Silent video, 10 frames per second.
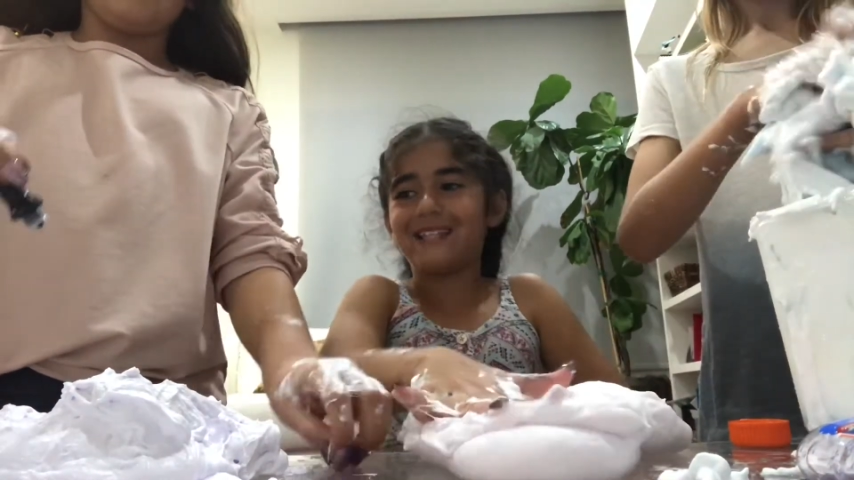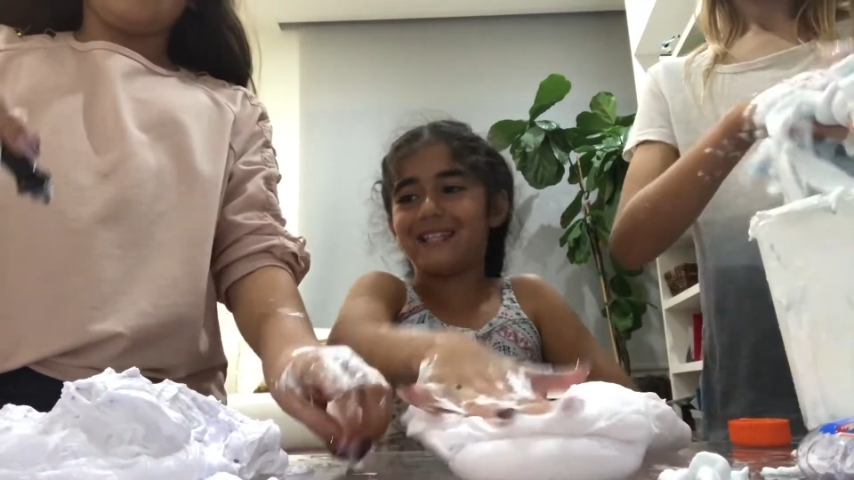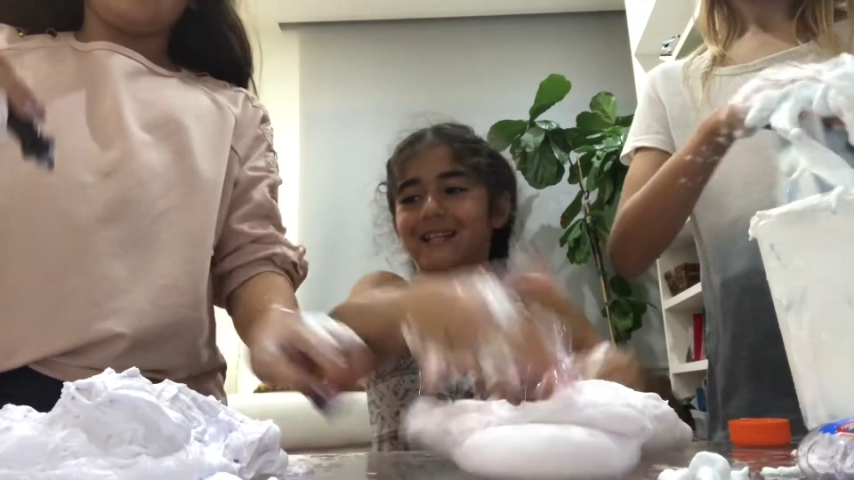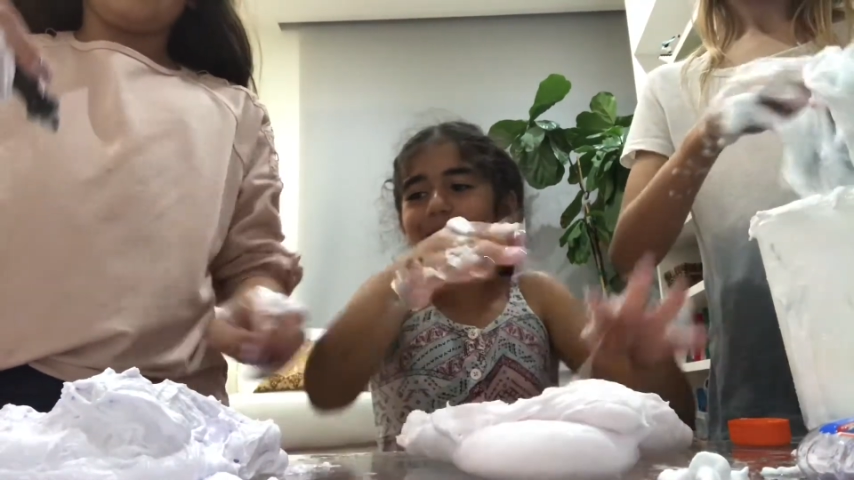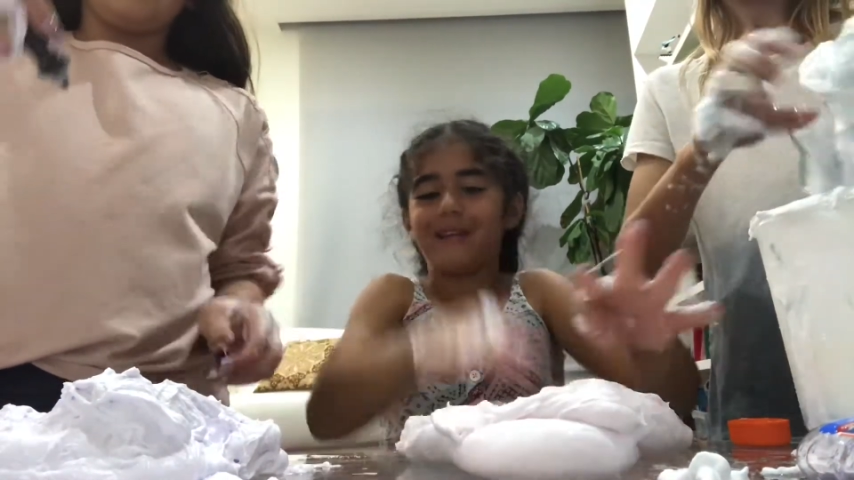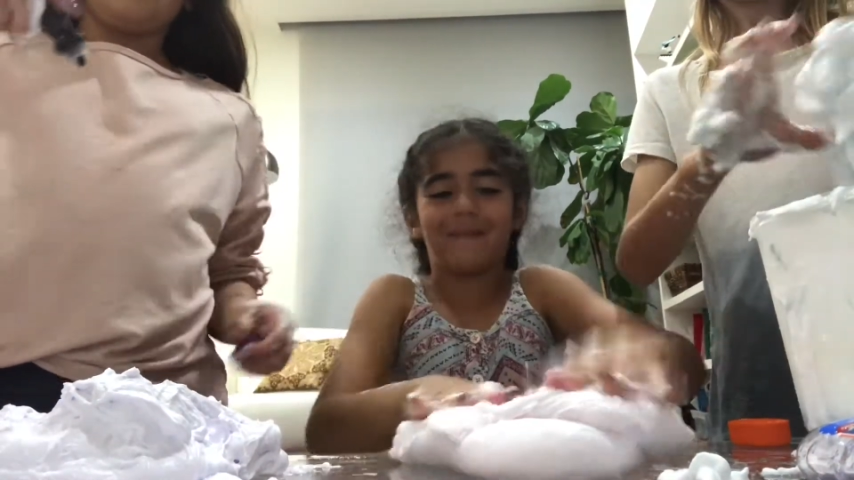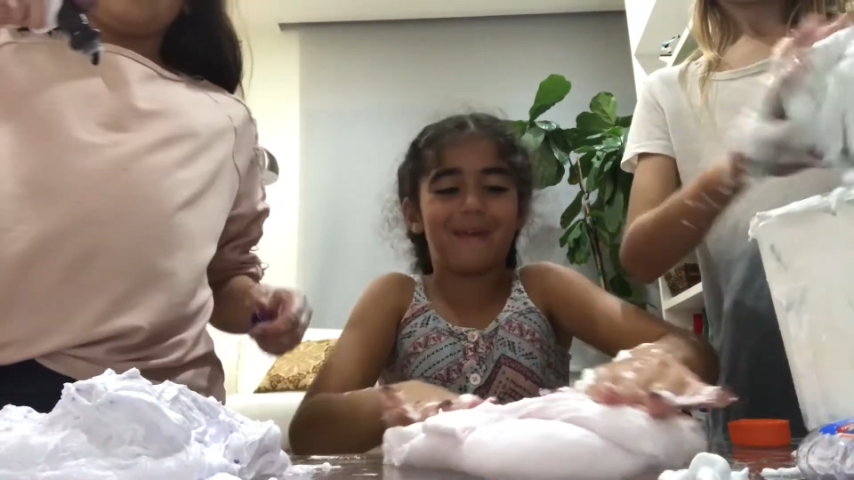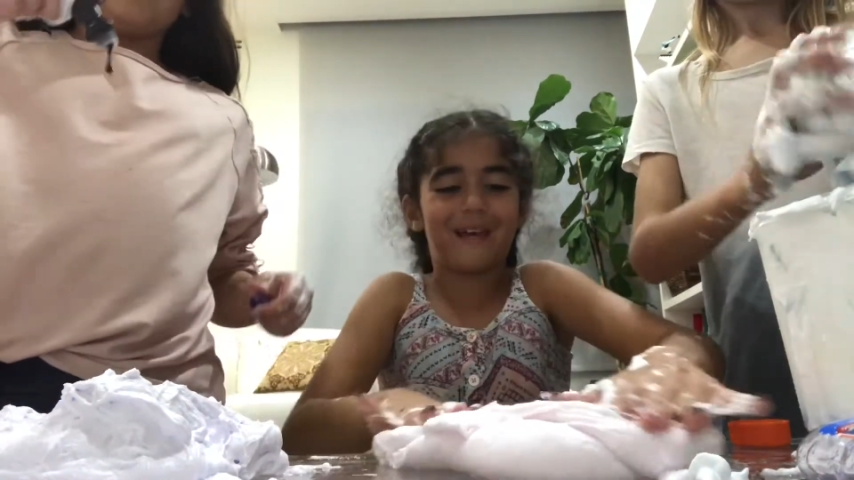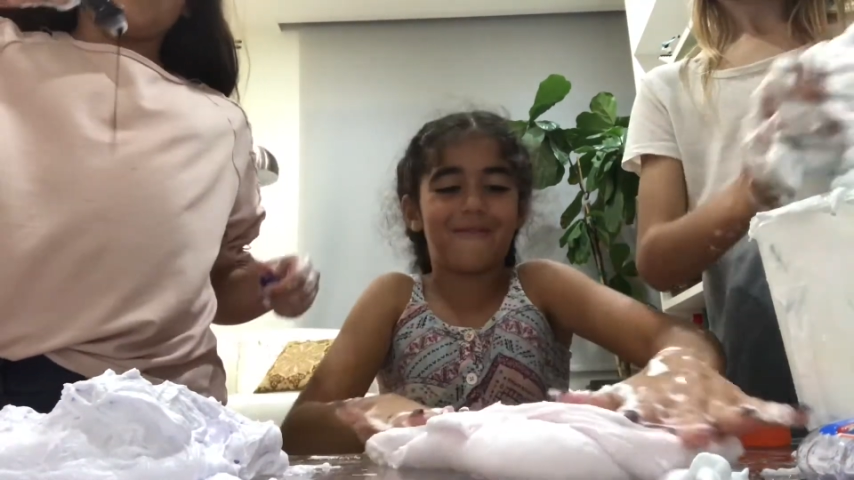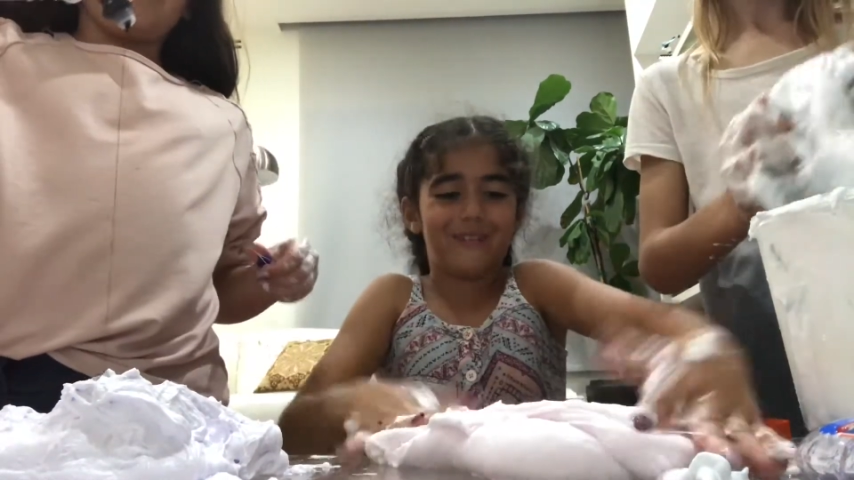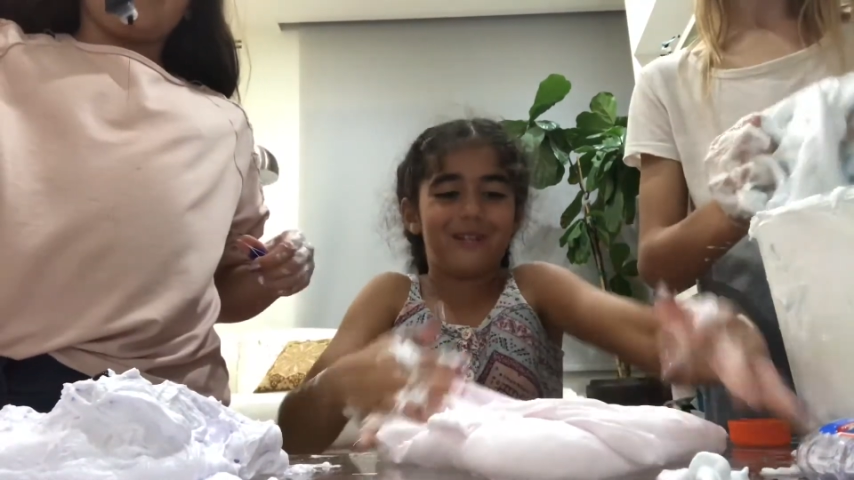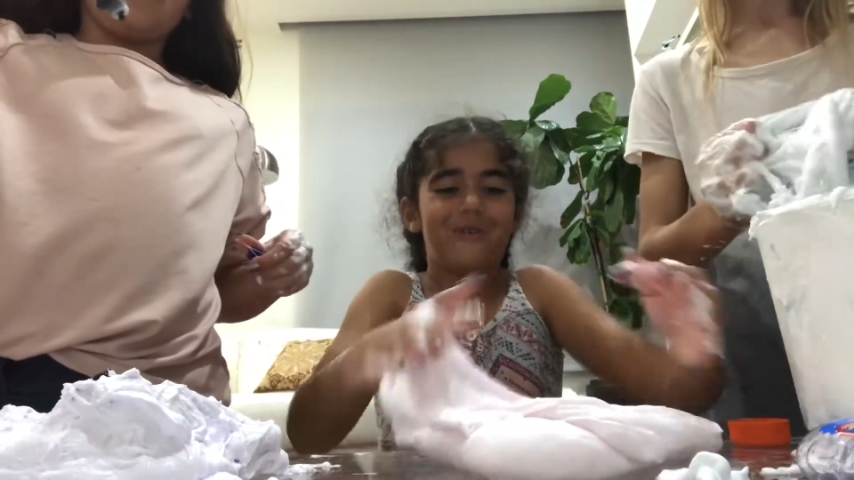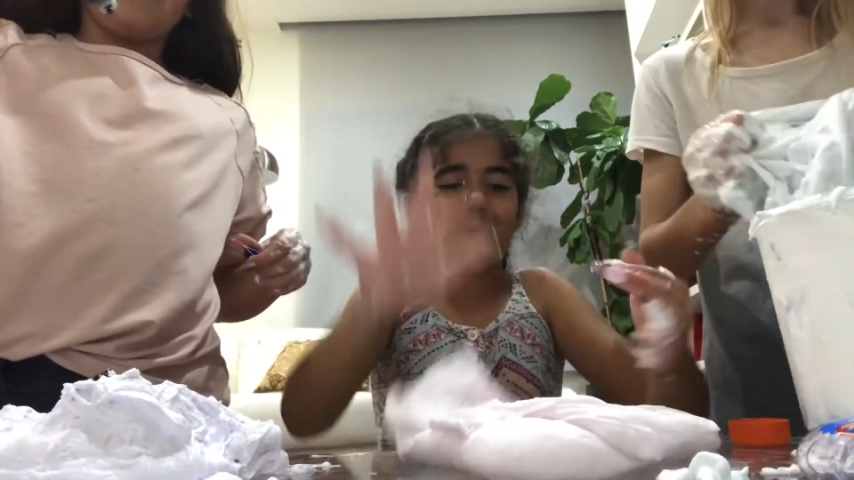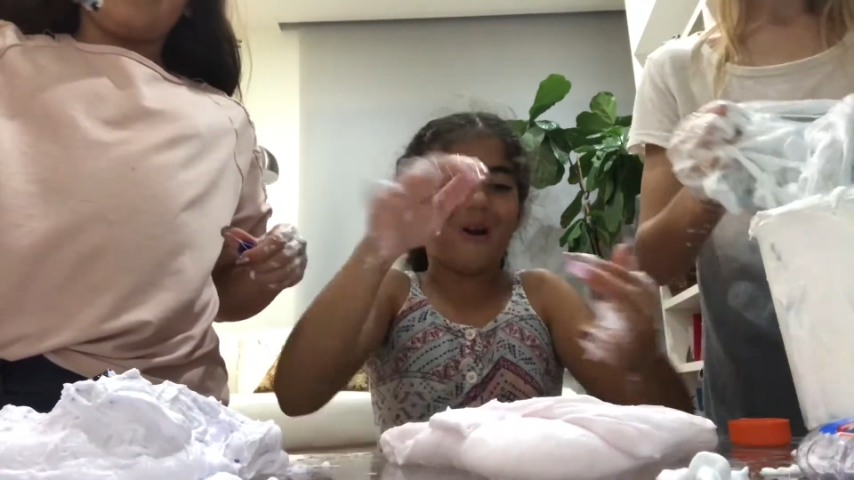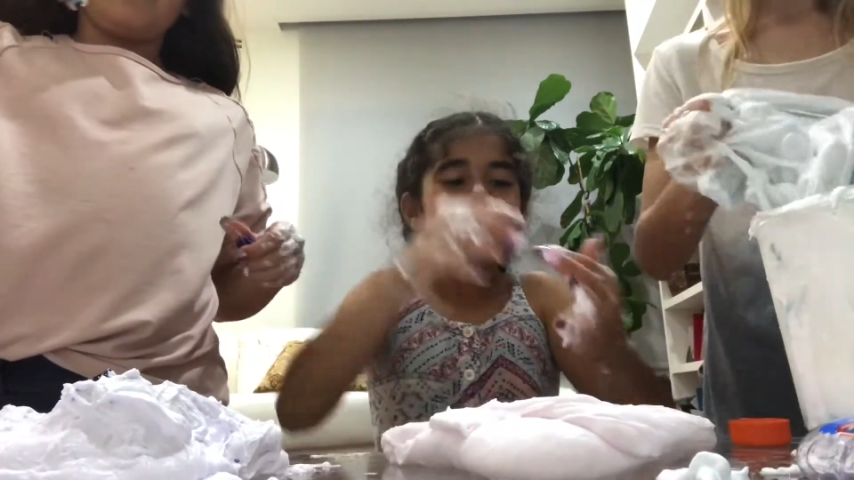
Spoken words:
and then we can make a video.